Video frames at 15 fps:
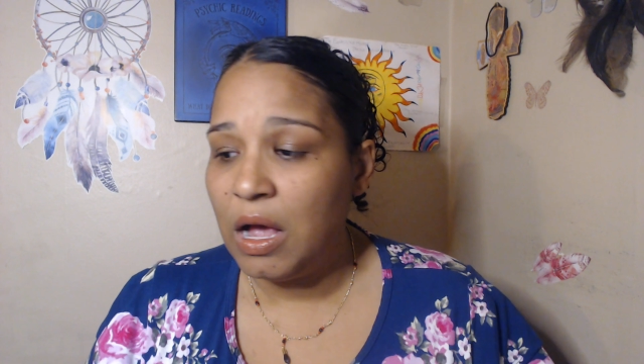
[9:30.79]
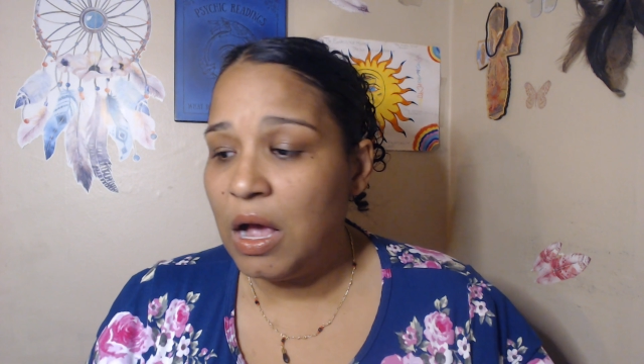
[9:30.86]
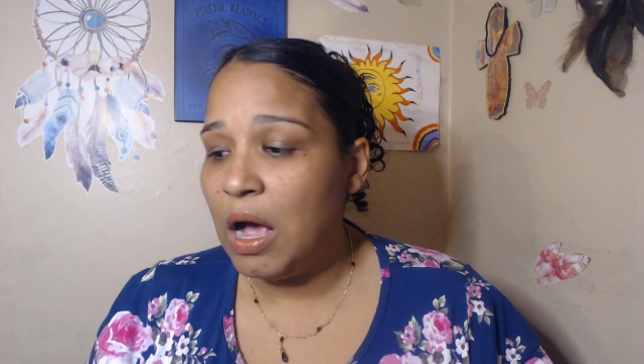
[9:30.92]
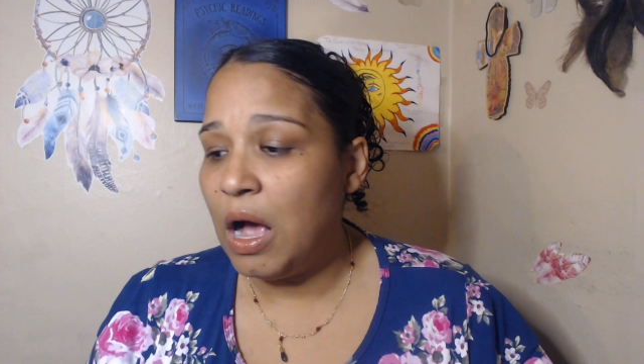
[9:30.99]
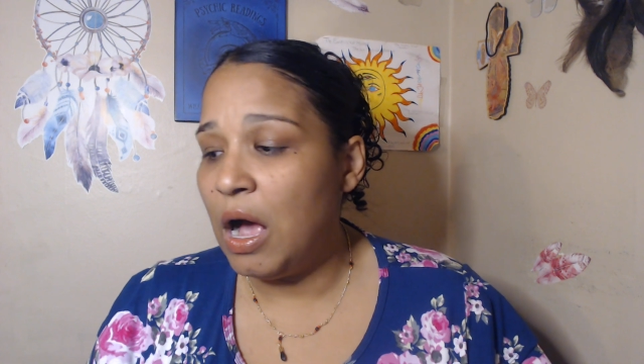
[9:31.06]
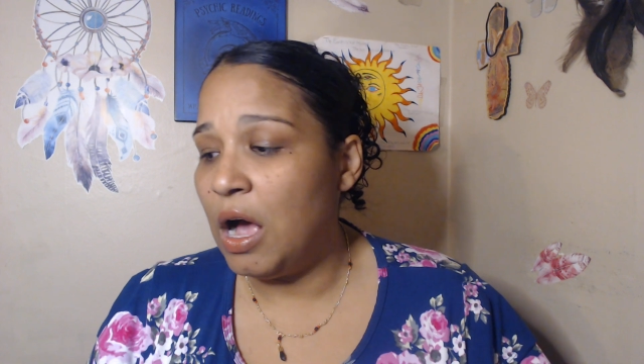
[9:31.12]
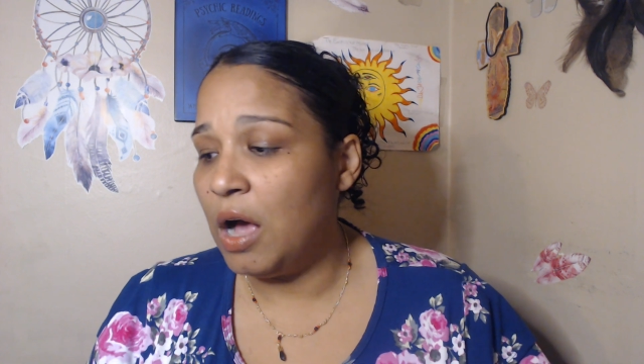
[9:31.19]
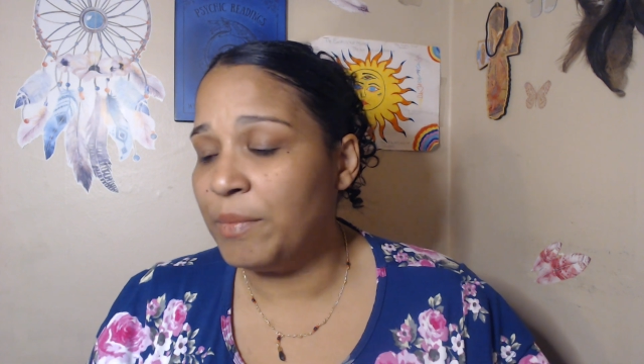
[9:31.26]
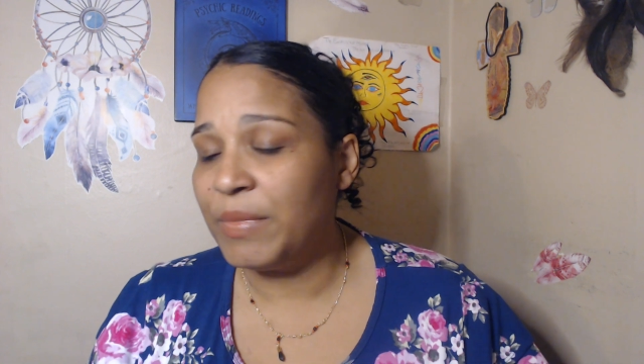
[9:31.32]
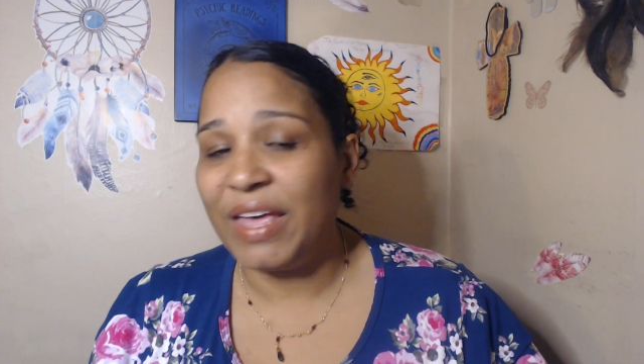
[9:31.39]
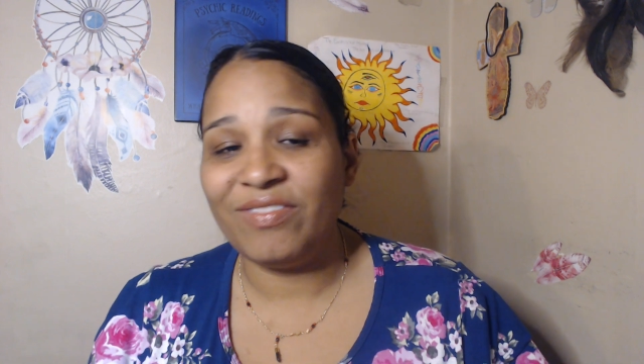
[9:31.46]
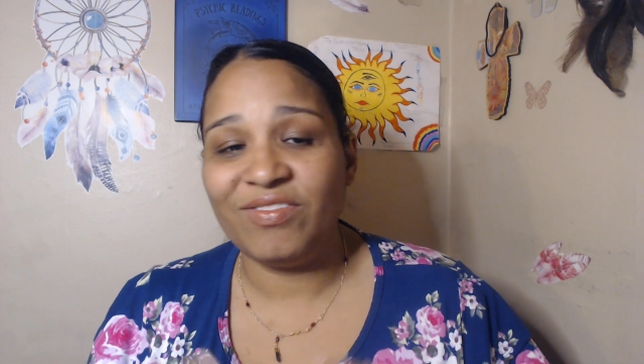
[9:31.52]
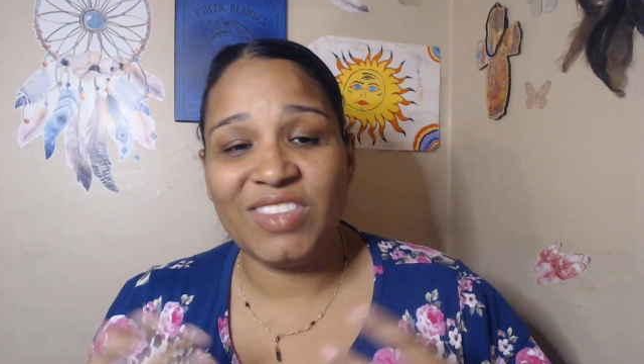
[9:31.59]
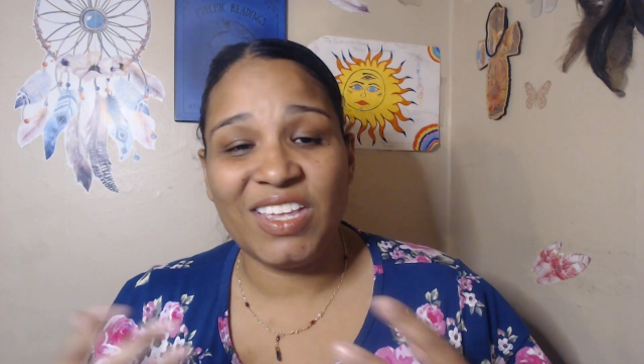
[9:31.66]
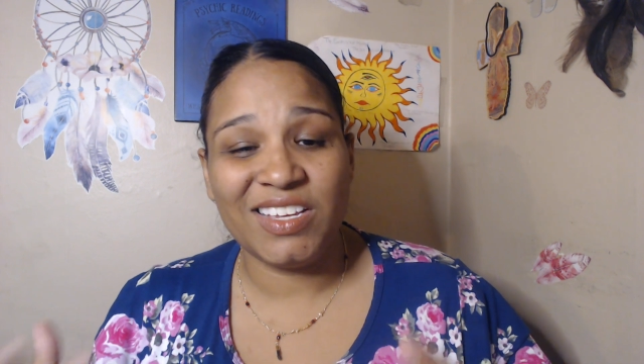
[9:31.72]
um,
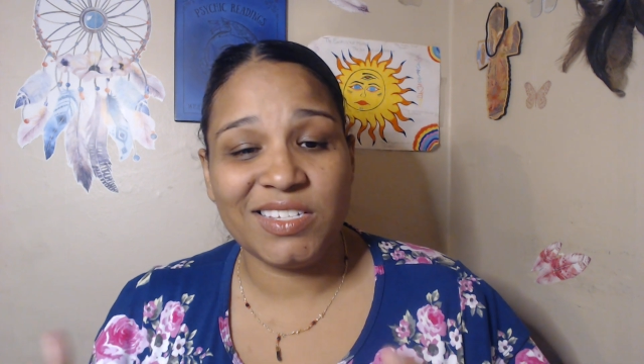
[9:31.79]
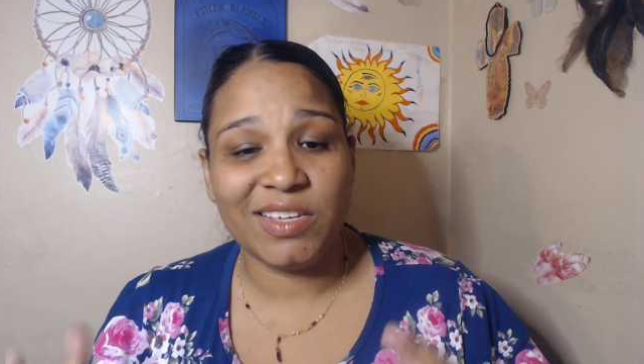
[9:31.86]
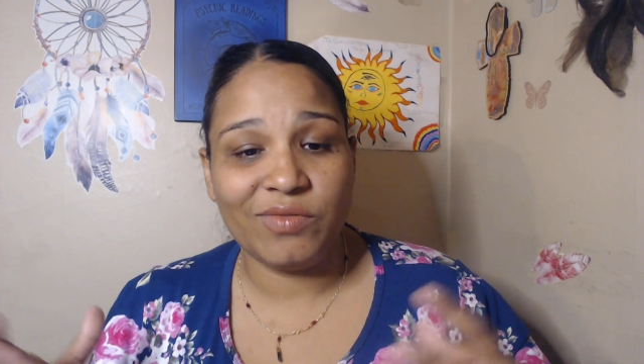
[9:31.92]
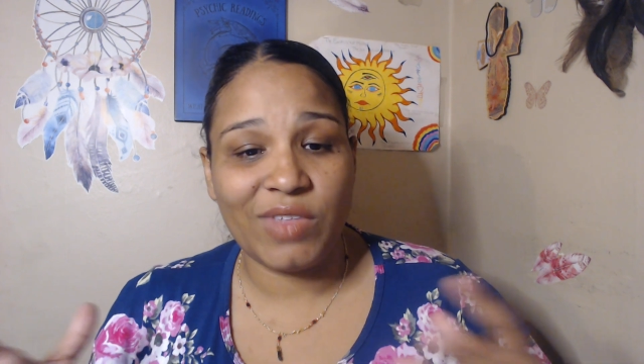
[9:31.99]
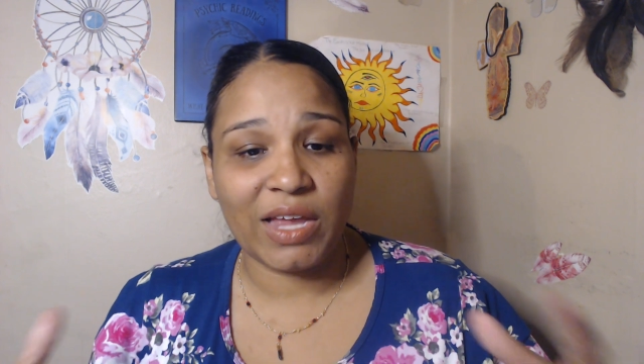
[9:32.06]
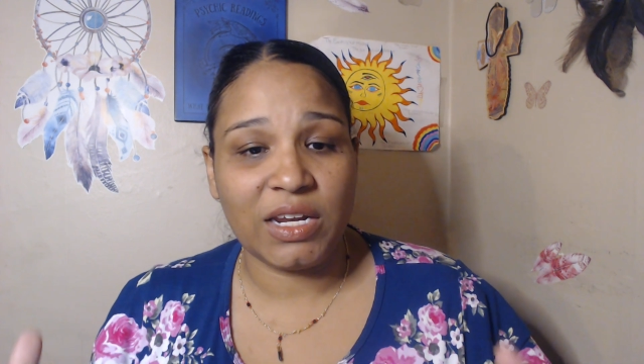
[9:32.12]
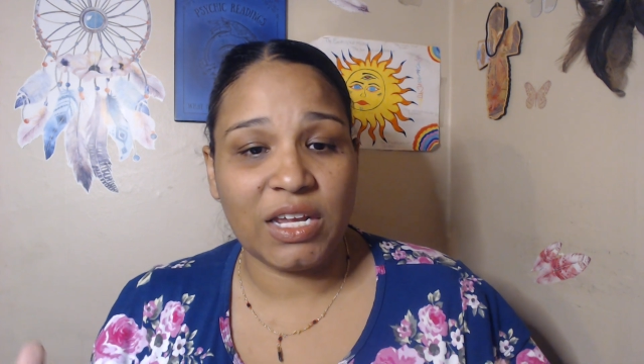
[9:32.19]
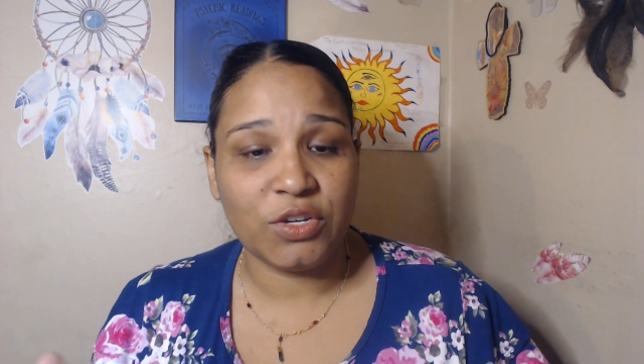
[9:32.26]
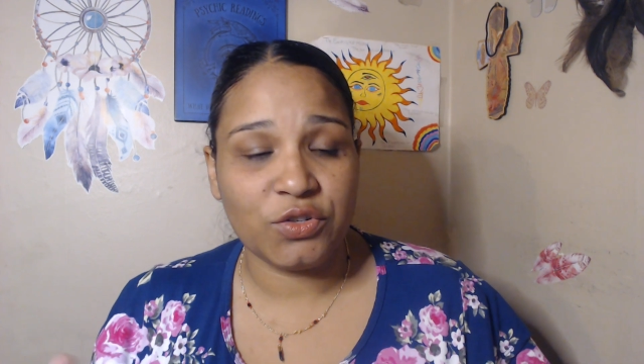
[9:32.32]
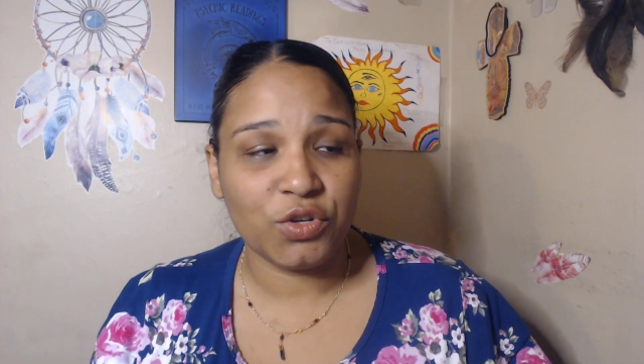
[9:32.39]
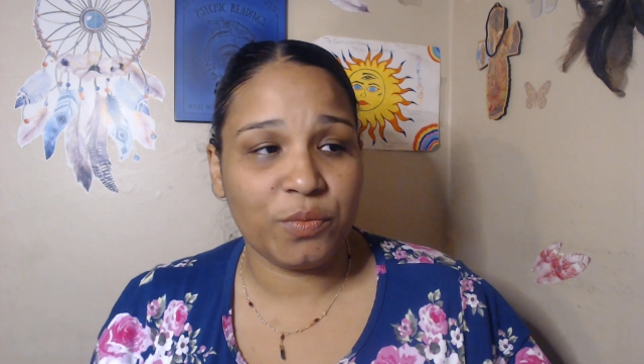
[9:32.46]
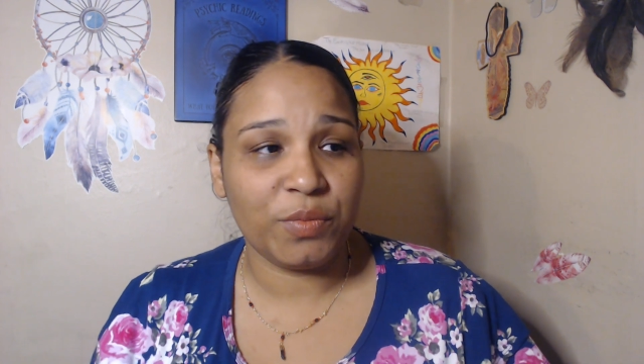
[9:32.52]
and things of that nature